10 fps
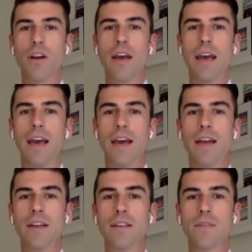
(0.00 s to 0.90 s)

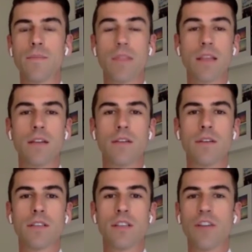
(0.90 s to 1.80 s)
And it's
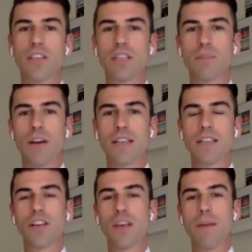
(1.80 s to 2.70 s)
not really surprising
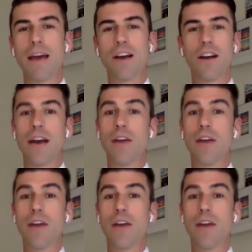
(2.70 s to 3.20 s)
looking back on now,